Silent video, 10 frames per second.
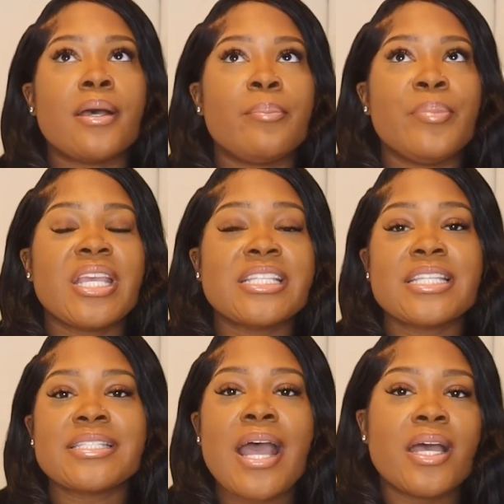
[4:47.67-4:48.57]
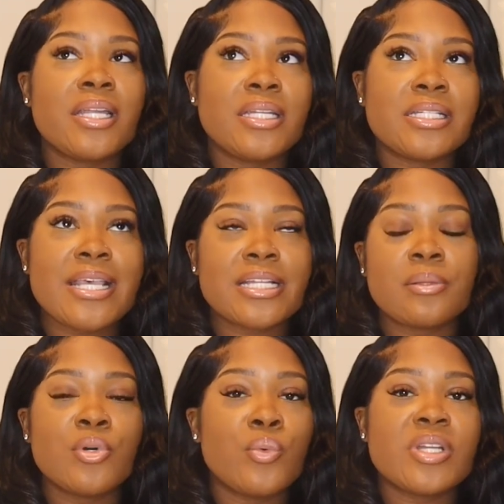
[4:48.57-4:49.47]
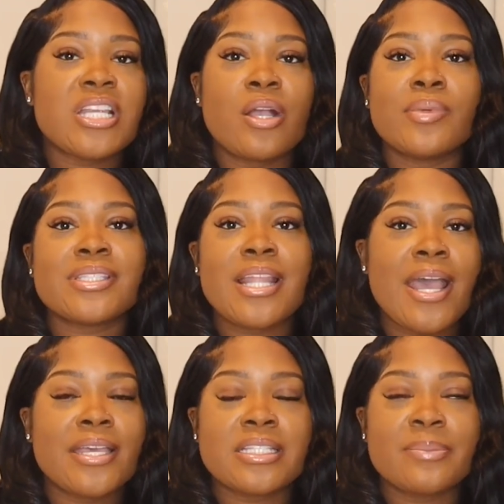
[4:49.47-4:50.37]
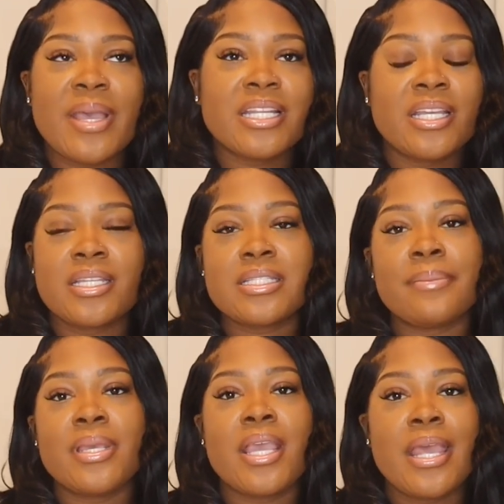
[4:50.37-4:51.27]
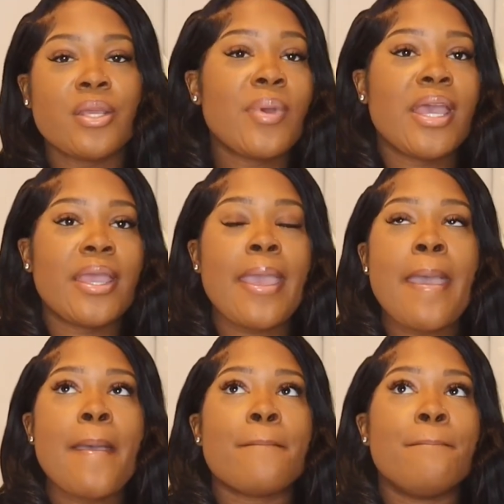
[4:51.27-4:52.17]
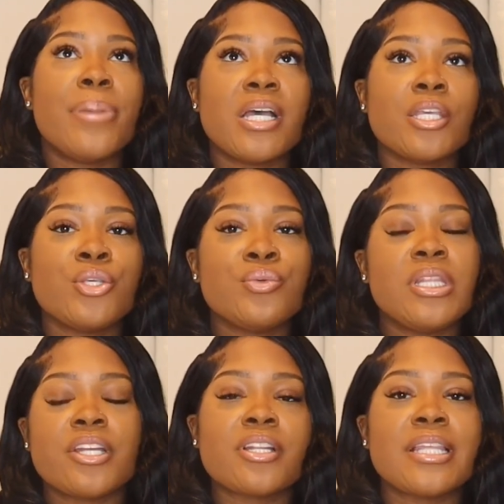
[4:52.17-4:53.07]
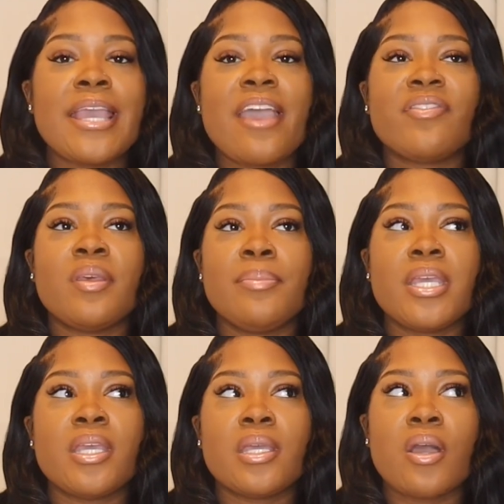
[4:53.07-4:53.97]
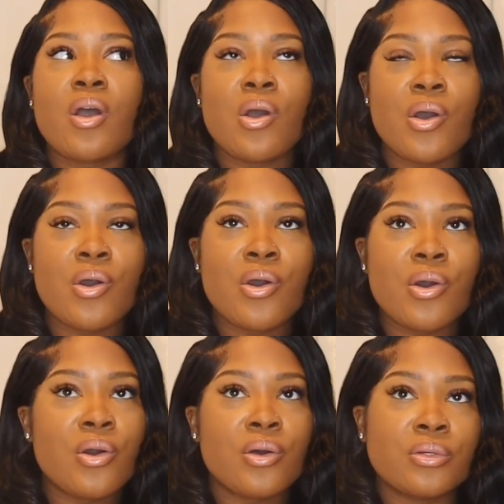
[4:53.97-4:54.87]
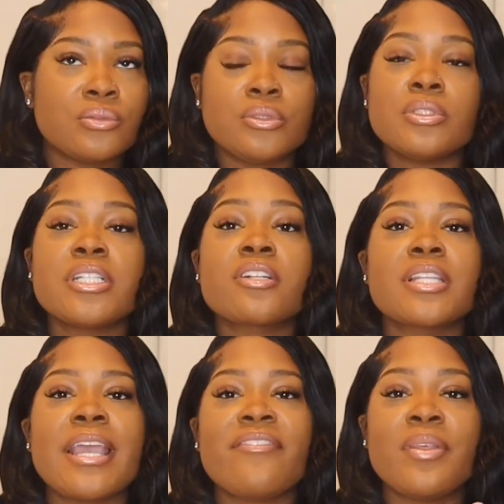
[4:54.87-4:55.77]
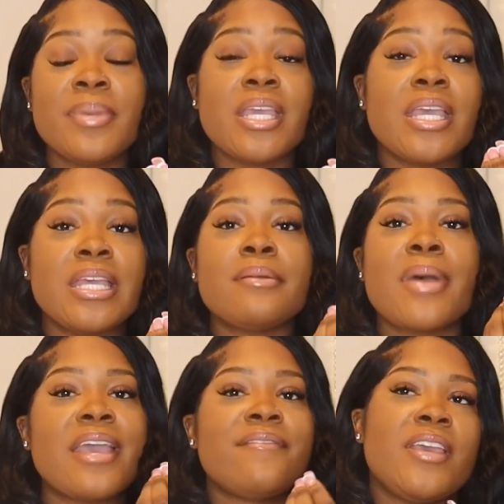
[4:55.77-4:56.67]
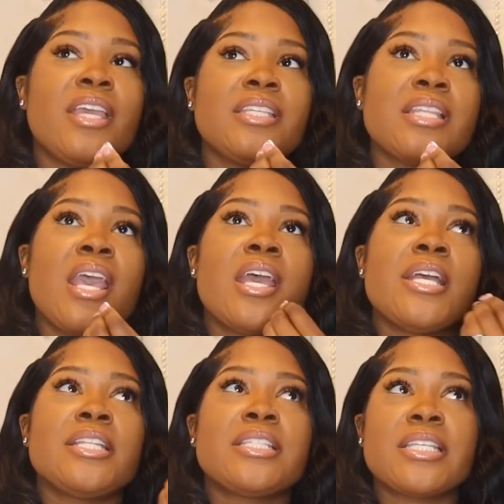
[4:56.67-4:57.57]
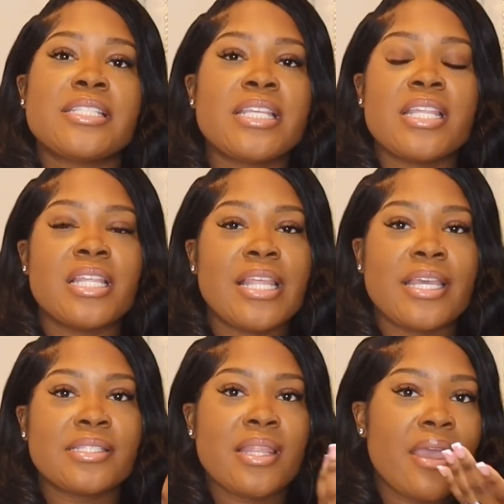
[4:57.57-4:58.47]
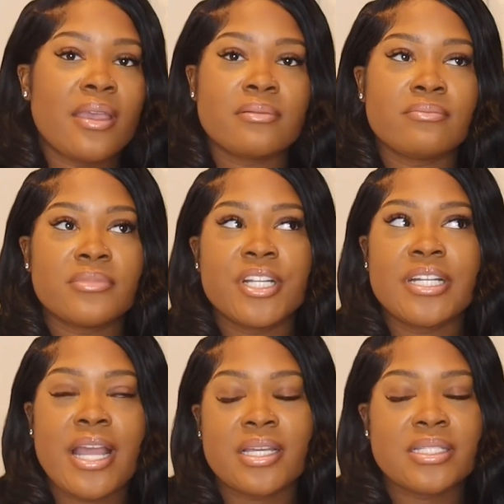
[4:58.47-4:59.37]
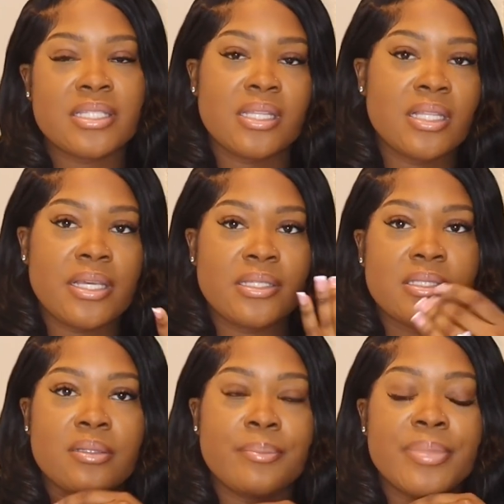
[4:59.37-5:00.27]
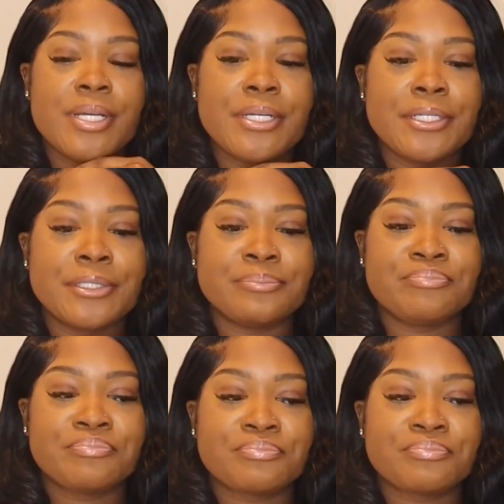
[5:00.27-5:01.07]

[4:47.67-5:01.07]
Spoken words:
because it's not undetectable, which I was not expecting it to be anyway. But you literally have to be in my face to see the lace. Like, you're not going to see the lace. But I'm